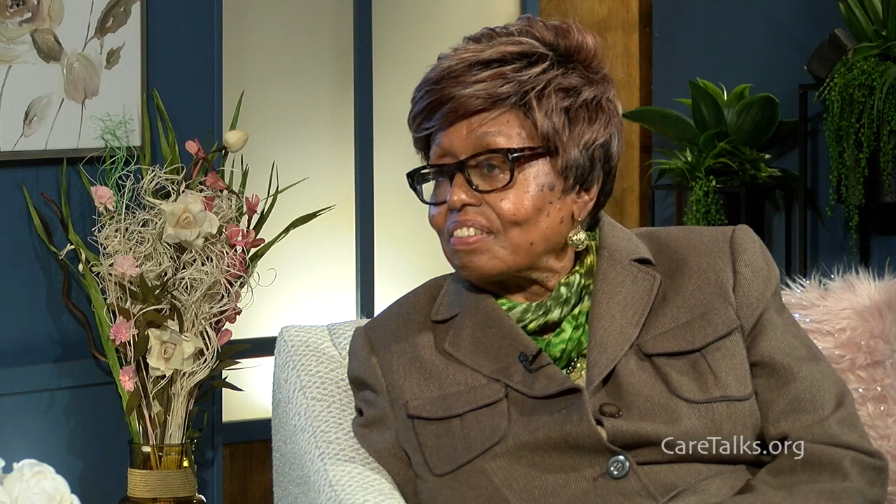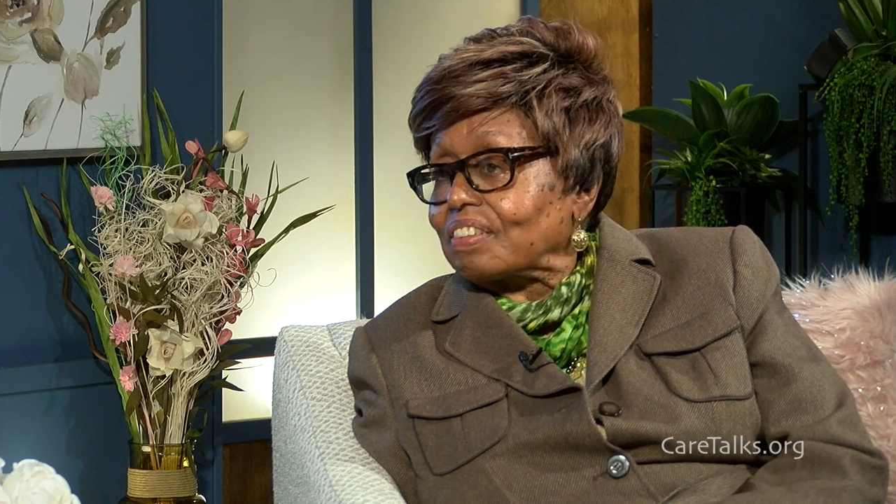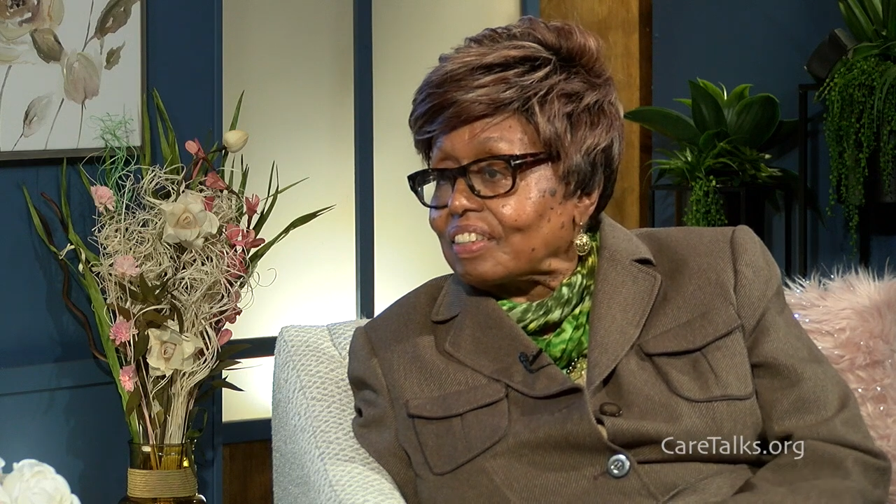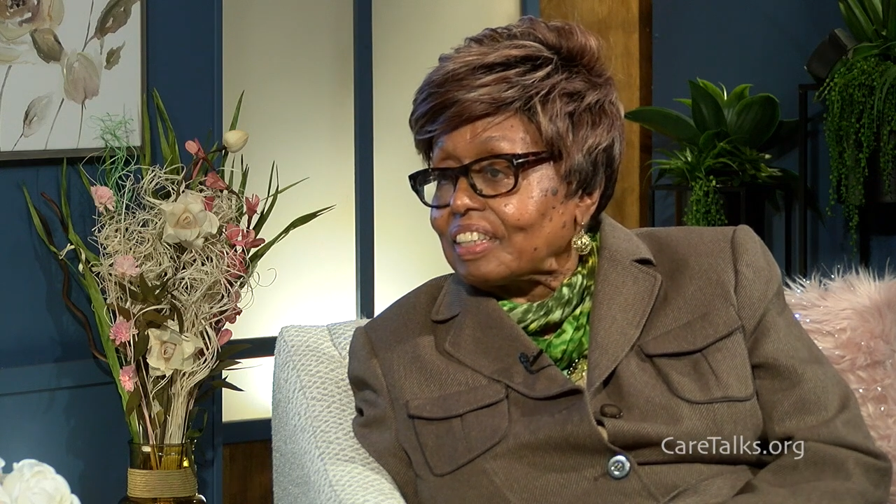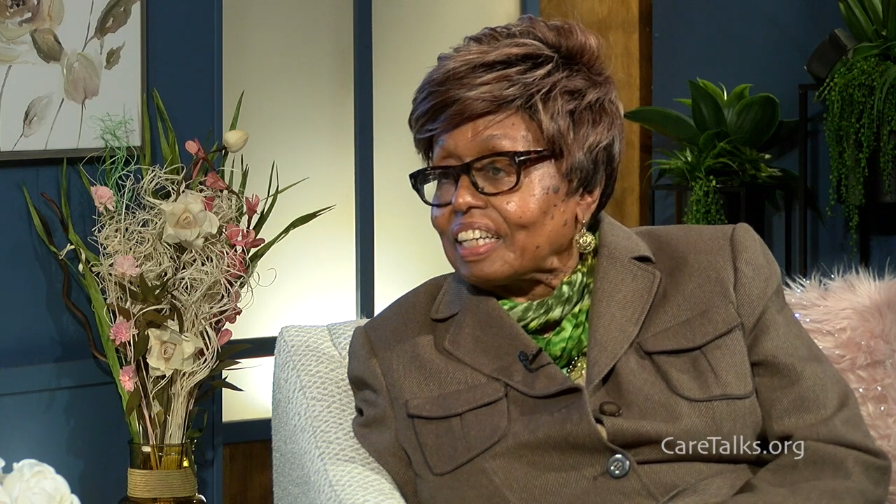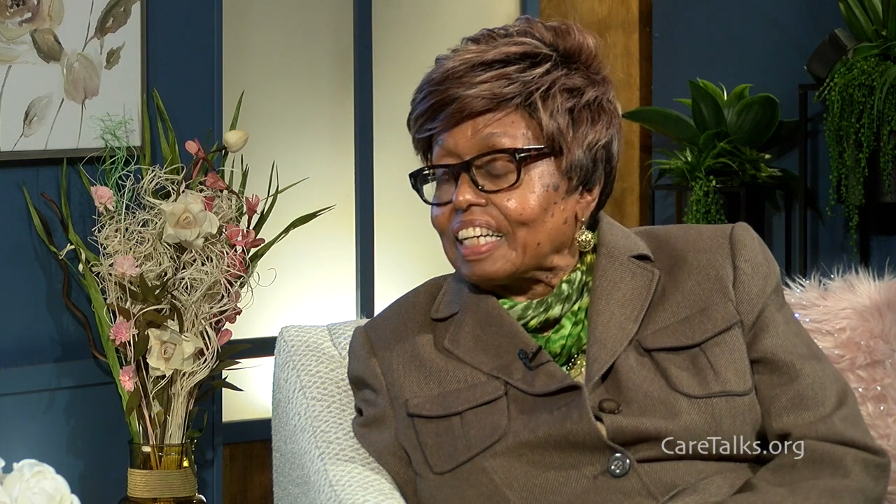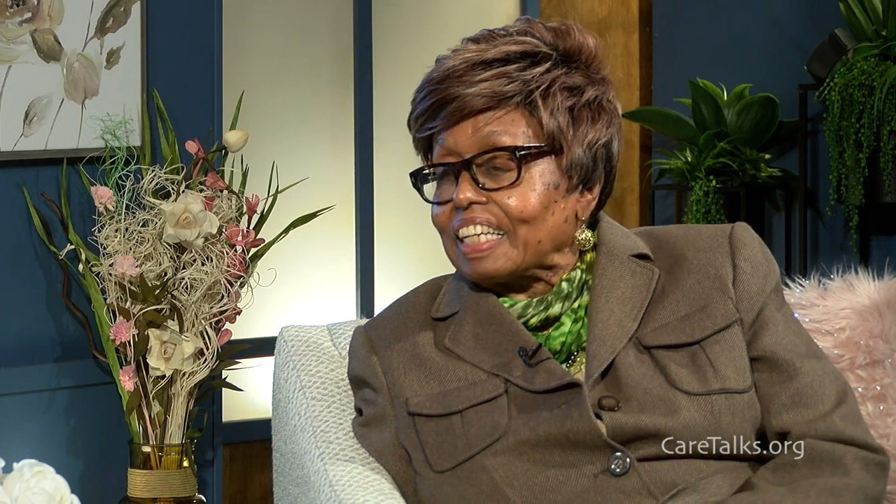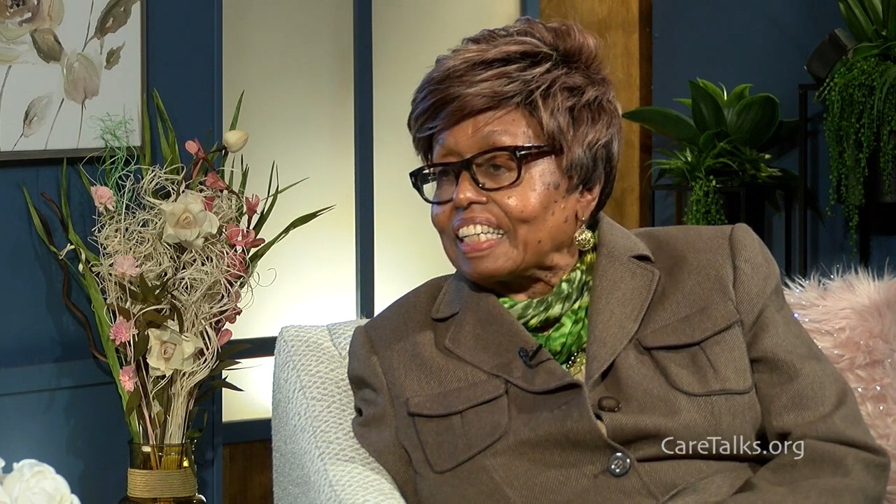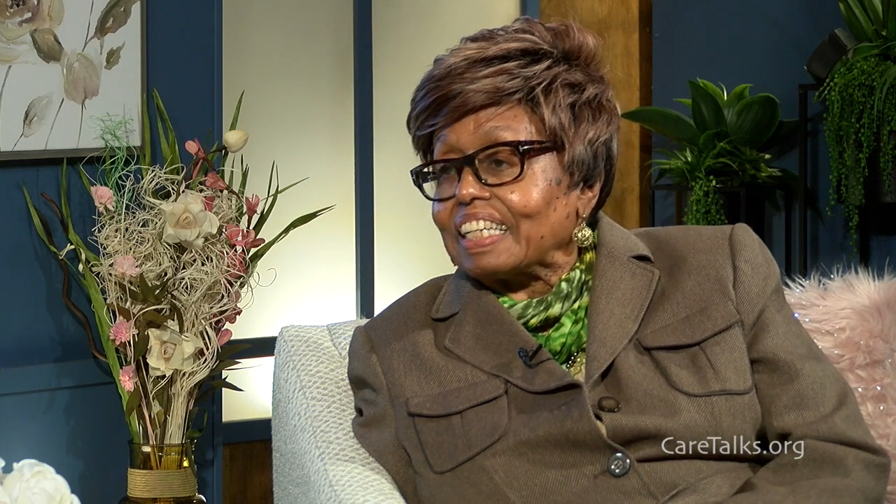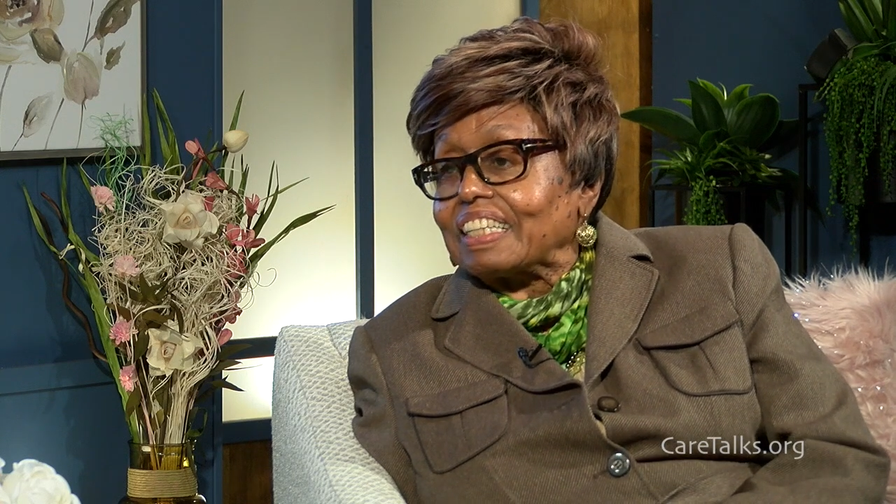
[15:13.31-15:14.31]
She'll
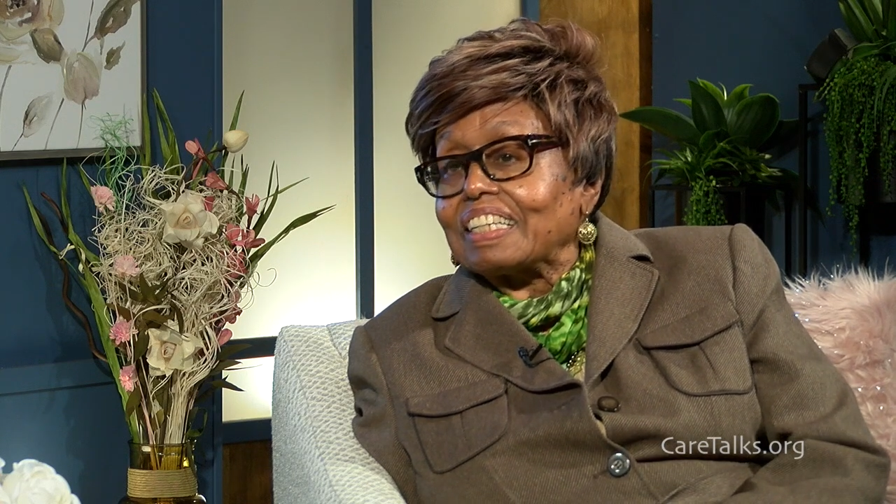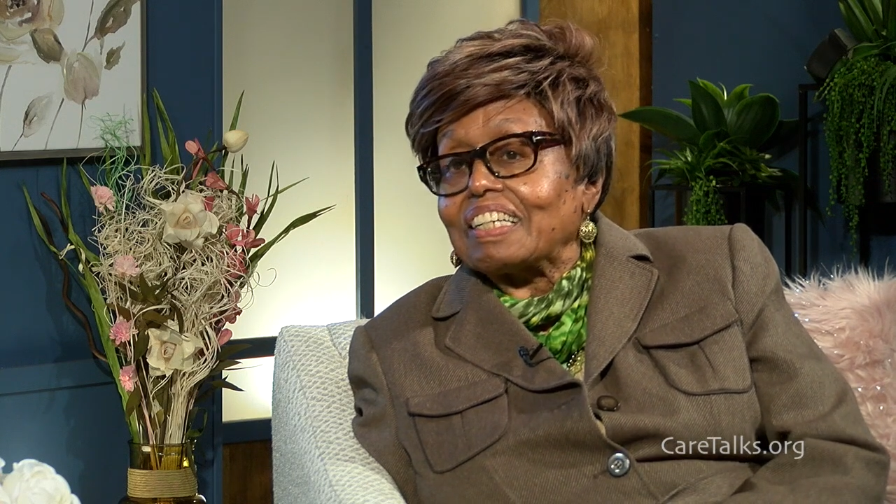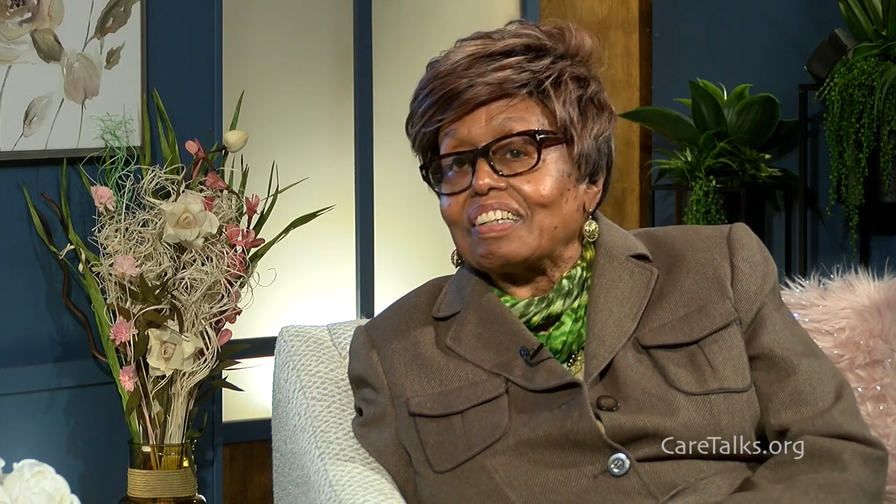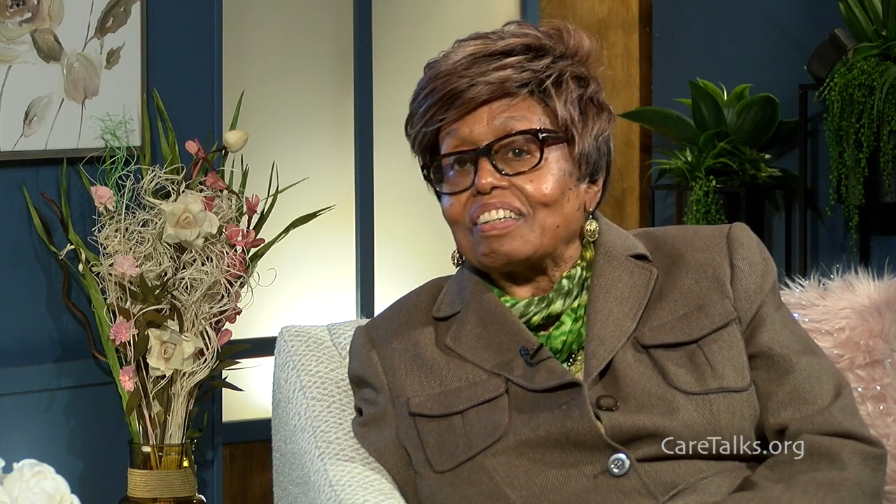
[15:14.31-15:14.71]
get there,